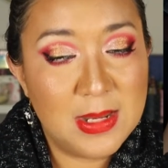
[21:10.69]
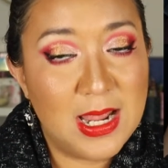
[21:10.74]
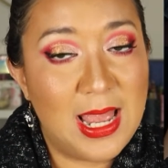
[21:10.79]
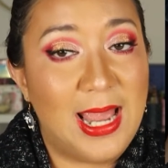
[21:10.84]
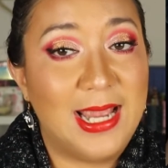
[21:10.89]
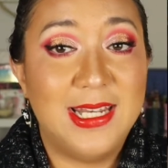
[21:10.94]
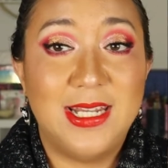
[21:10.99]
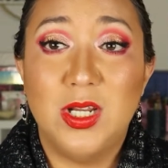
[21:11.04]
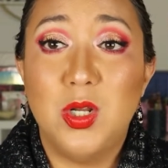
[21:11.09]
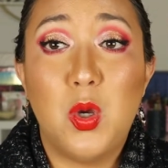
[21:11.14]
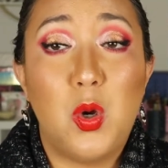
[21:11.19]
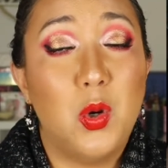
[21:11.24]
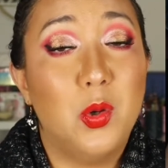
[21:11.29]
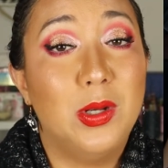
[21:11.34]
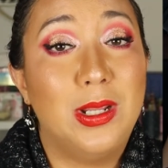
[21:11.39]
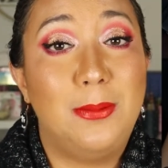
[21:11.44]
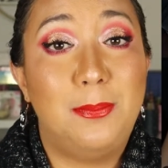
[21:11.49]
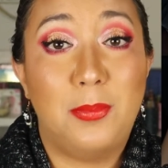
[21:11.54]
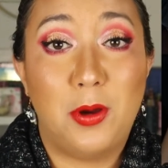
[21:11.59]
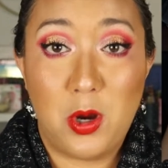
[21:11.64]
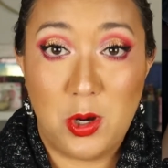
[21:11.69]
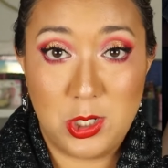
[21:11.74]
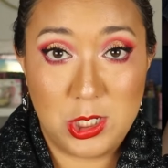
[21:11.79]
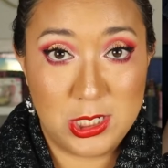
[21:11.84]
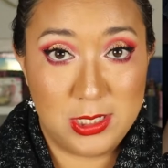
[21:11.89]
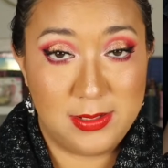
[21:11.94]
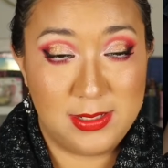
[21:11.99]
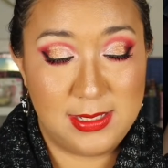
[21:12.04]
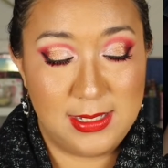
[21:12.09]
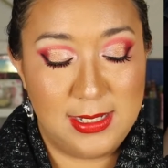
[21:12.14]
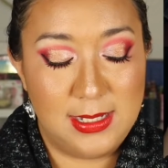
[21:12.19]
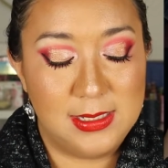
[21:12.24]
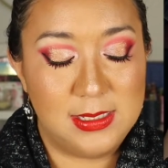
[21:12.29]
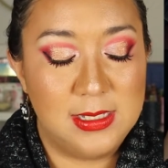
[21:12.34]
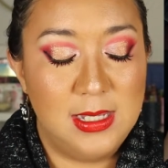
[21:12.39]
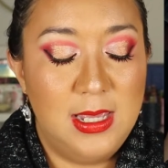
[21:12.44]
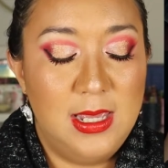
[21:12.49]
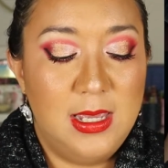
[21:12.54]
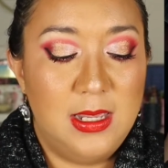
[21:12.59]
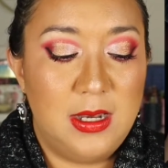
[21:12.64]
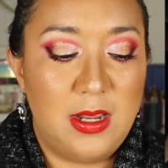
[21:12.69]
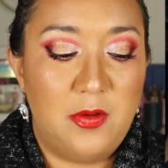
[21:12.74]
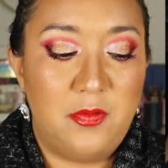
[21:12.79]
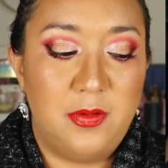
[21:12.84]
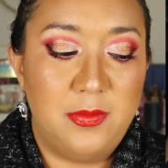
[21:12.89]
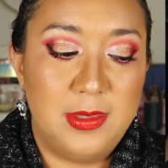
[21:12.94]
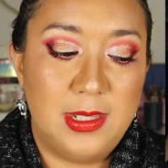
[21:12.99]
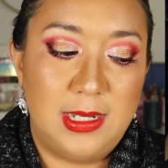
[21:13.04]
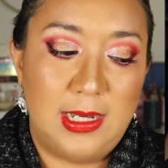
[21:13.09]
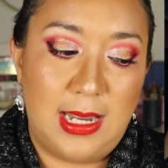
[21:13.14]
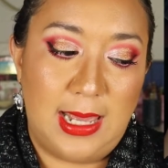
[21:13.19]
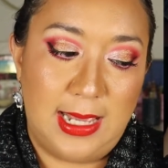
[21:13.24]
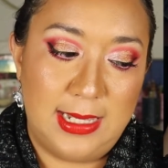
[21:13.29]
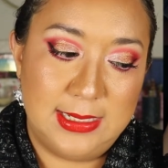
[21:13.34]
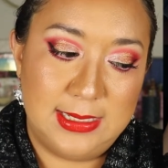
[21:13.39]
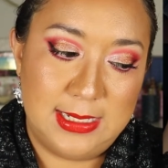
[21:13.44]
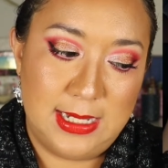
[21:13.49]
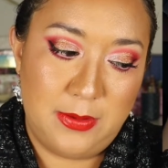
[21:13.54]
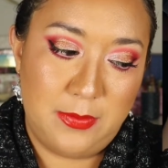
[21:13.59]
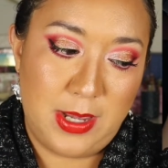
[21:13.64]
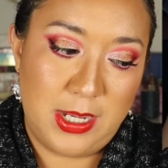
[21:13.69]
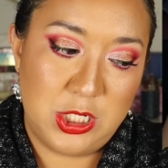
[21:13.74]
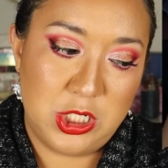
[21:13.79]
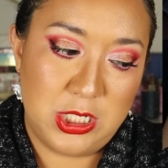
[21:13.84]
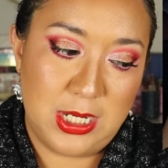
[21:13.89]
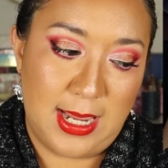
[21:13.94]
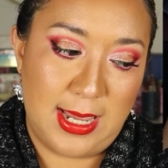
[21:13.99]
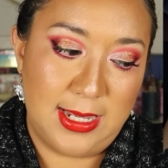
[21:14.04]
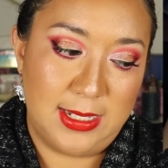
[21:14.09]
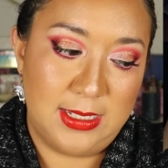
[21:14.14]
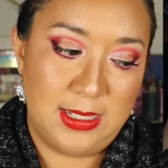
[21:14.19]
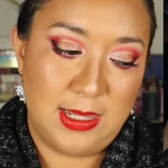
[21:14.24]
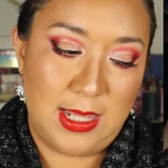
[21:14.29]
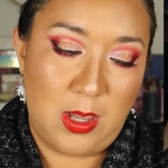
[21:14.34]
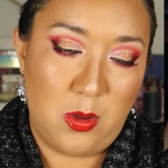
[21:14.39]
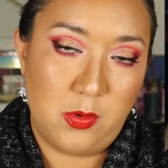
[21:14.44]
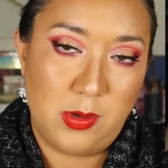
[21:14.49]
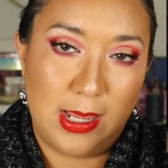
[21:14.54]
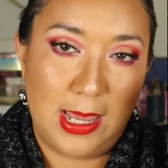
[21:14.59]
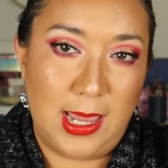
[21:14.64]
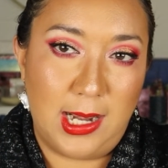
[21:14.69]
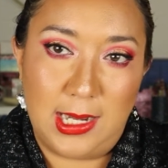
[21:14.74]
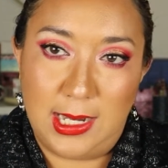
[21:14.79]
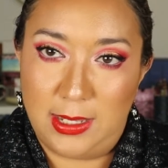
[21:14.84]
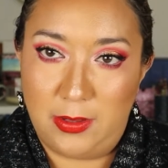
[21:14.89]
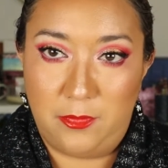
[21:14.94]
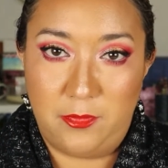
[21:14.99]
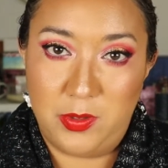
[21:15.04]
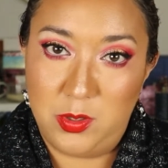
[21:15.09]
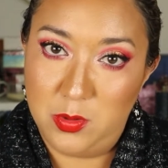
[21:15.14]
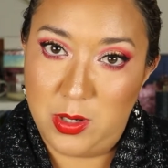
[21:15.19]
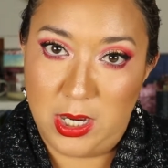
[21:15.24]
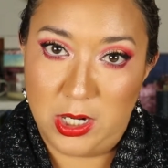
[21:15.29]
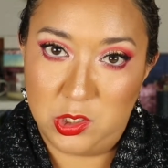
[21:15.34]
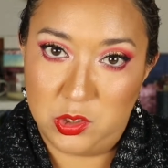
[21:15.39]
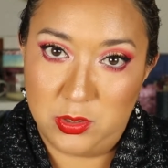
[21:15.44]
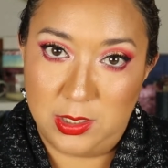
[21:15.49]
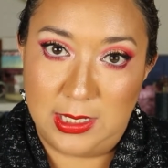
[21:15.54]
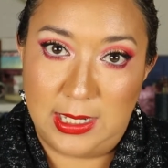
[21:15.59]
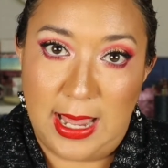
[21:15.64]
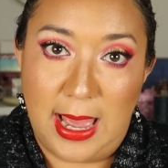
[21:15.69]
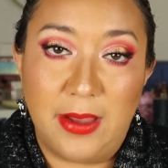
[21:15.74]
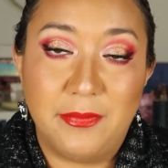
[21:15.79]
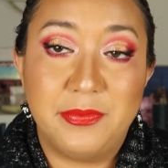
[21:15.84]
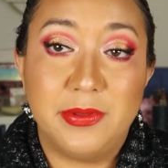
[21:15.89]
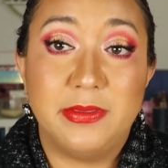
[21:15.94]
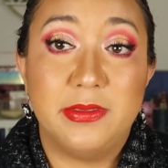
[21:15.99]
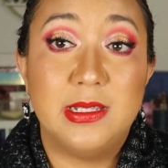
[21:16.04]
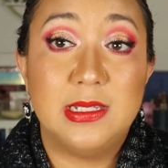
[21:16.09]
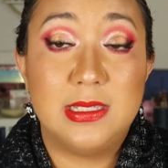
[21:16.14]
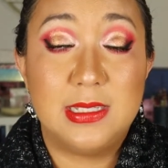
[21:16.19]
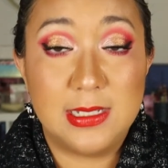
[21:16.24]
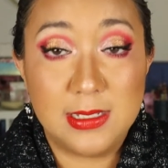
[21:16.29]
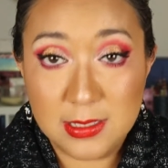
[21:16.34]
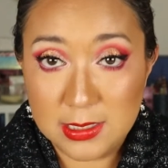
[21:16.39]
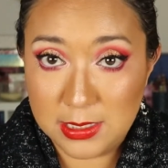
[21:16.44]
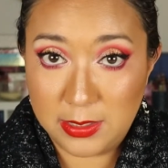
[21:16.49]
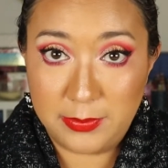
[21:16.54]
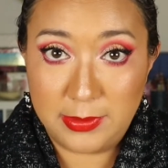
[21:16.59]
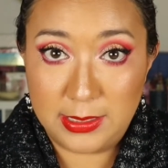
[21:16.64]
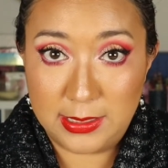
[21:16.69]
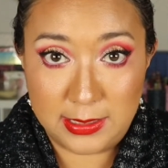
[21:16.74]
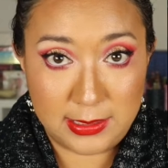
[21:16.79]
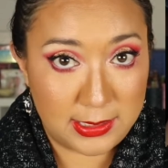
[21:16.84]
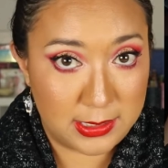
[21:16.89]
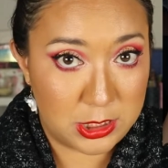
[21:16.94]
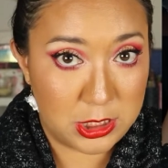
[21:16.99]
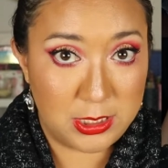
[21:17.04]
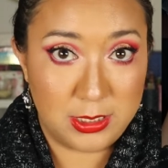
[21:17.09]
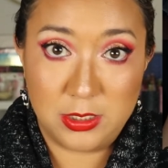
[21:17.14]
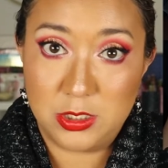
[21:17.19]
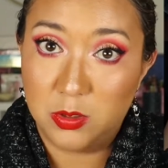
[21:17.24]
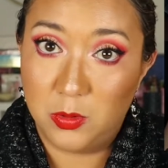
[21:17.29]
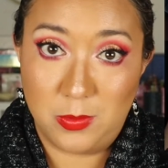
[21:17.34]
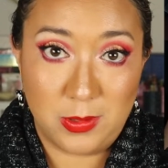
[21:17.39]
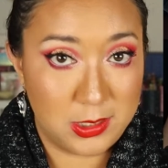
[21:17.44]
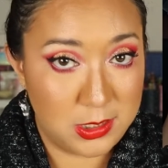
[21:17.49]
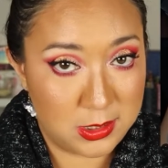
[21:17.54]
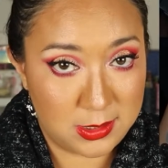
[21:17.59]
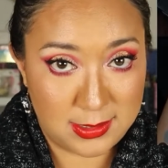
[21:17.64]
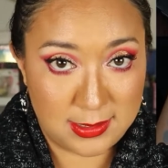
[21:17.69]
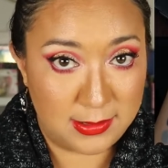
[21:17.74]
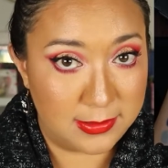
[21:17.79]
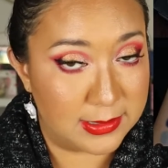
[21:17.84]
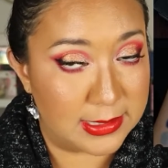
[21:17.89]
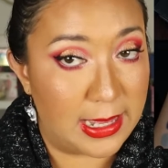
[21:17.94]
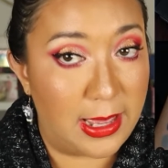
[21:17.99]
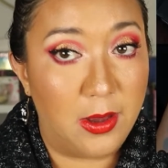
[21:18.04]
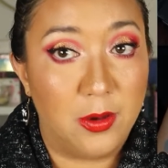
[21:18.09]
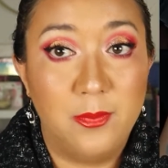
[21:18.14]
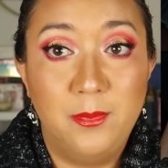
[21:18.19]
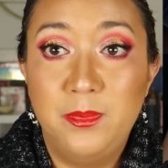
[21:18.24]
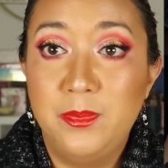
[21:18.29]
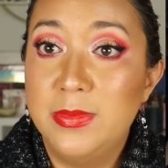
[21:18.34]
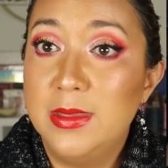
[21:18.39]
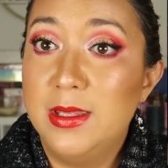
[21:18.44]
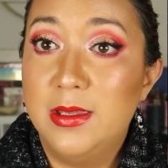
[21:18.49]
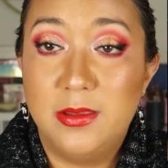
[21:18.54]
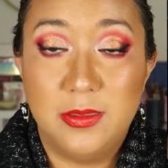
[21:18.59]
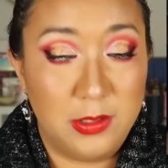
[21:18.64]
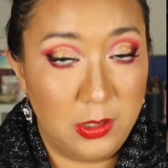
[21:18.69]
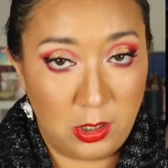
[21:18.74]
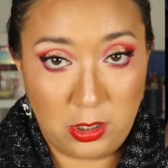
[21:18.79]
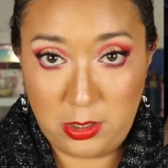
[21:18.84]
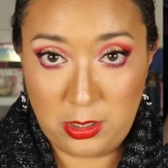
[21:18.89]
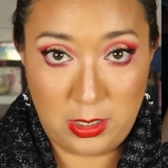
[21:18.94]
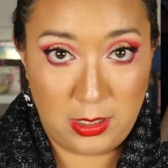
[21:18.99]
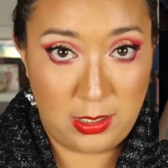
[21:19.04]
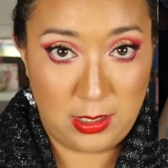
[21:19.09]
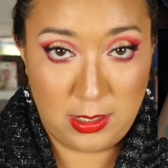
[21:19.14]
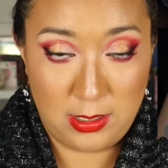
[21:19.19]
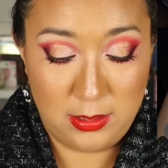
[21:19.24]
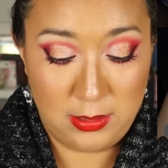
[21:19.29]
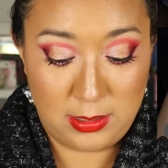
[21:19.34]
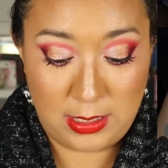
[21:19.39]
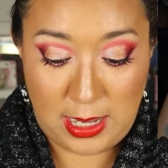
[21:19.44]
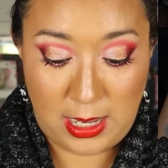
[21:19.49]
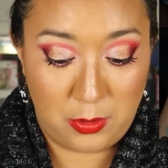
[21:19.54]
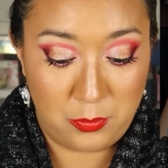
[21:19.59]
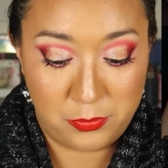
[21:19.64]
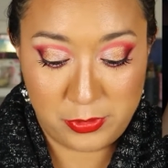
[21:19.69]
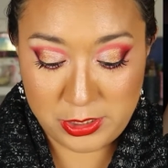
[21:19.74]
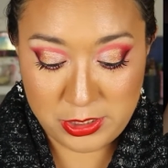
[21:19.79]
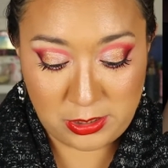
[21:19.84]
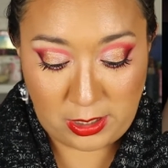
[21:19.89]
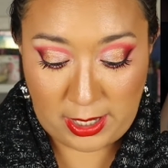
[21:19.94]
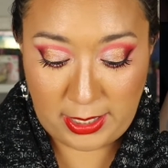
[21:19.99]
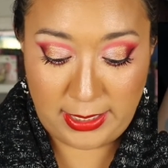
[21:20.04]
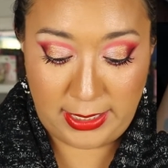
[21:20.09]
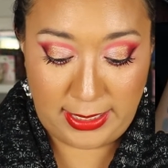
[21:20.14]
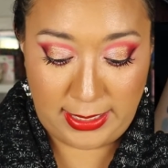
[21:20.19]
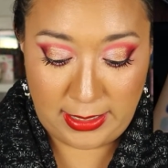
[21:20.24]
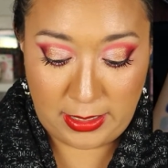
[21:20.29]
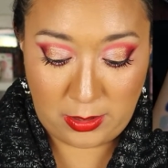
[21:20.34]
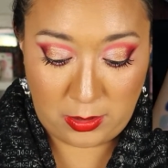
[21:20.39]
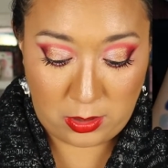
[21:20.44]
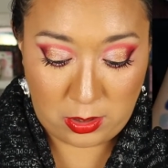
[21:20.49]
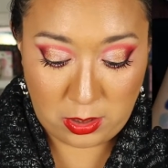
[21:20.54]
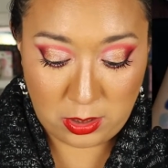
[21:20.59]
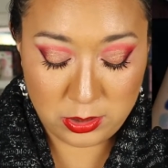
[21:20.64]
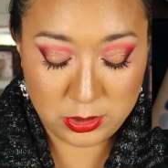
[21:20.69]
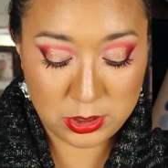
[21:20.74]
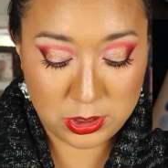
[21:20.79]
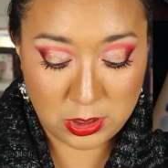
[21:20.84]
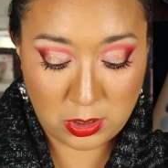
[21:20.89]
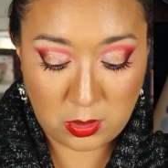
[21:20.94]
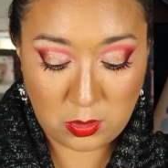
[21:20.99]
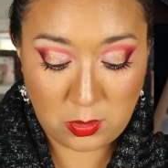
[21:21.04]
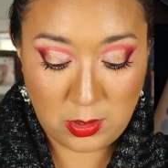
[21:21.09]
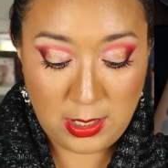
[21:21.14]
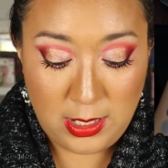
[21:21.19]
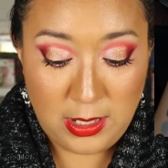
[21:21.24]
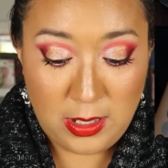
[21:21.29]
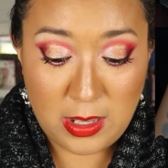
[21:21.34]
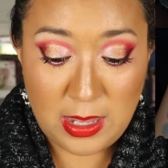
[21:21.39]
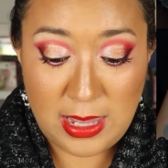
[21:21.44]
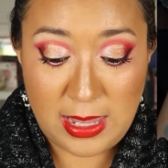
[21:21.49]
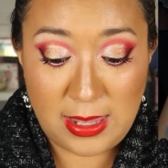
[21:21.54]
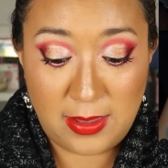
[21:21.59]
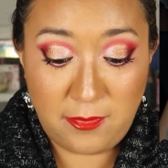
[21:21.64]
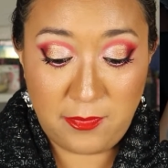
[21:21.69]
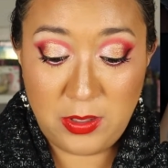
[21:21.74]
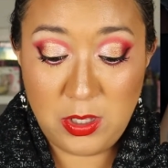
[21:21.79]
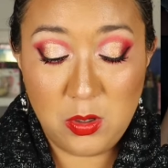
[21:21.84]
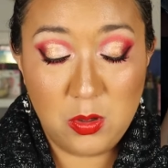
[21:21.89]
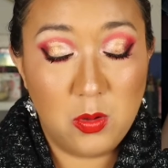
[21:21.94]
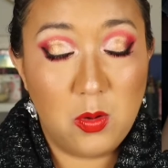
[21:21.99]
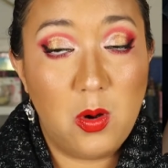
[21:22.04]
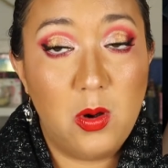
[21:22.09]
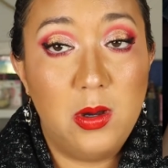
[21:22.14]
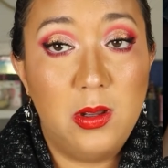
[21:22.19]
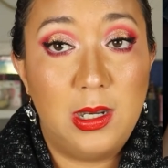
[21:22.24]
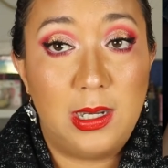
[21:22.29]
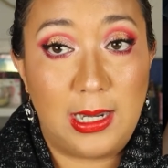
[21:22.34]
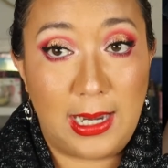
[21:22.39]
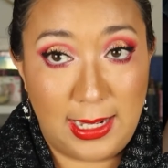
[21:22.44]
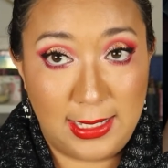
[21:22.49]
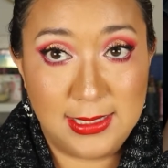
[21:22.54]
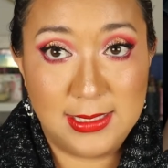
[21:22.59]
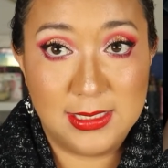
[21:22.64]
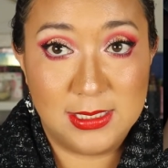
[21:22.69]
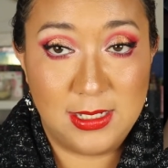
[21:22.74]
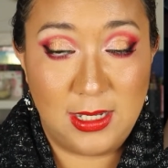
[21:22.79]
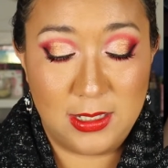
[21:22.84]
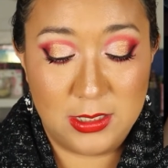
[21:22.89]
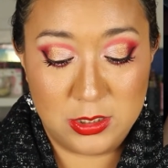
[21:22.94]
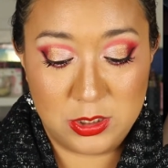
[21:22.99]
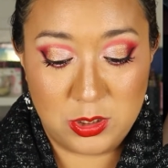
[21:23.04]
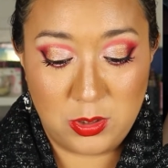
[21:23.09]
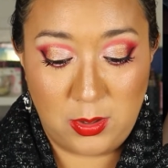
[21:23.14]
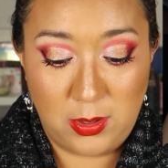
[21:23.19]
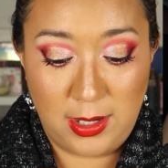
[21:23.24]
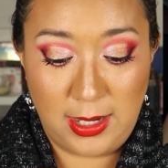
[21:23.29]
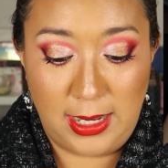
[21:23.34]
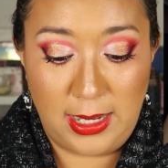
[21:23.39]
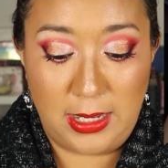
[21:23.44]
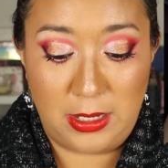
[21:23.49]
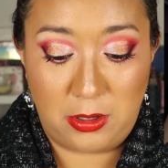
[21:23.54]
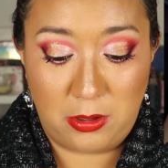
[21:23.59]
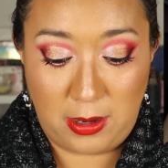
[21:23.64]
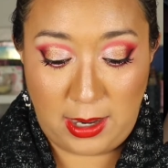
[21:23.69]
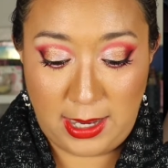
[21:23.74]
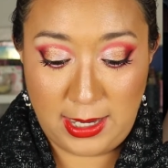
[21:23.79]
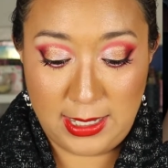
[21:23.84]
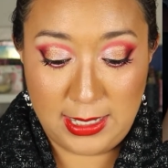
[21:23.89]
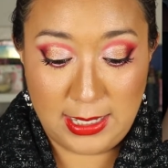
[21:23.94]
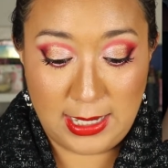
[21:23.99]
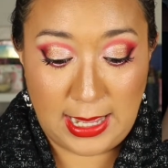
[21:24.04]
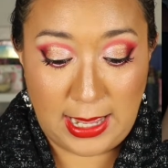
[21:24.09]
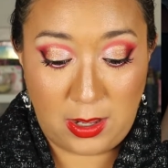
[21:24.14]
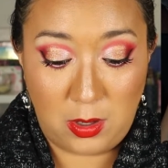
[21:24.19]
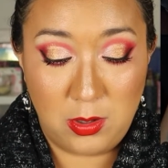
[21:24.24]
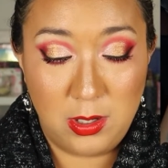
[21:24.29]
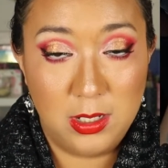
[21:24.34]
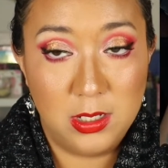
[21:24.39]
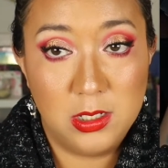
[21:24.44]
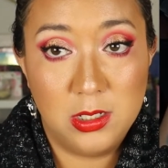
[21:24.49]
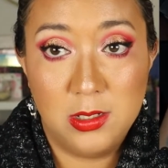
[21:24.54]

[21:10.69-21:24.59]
I did already purchase this. Now, from the last time I checked, they only had like a few hundred left, and this is limited edition, so once it sells out, they're gonna not restock it at all. So if you like this color story and you're eyeing it out,